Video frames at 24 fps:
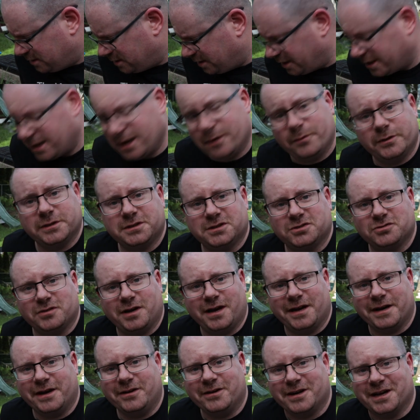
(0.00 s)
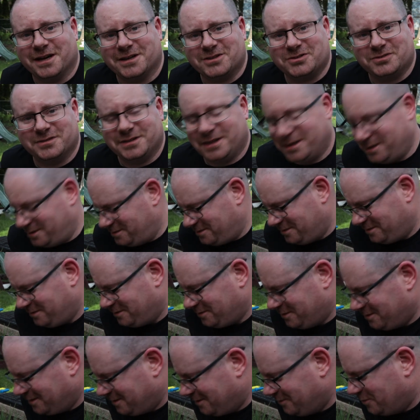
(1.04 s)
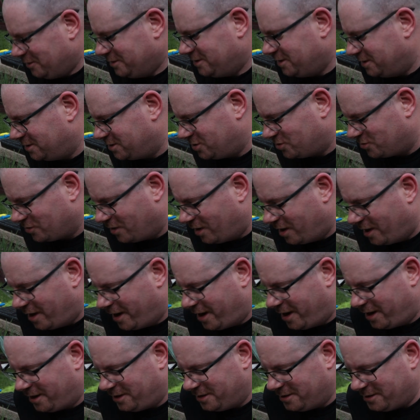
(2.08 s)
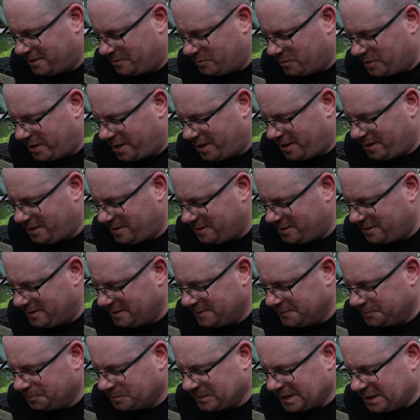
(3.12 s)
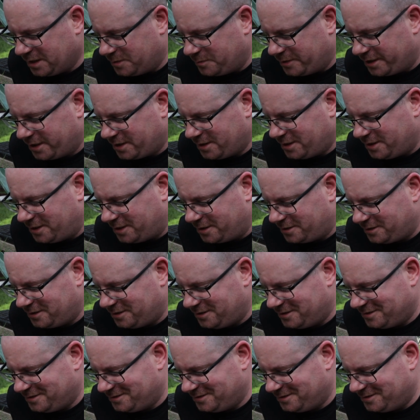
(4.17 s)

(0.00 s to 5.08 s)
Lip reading: I can't wait to try it out actually. Once it's dry and in my kit.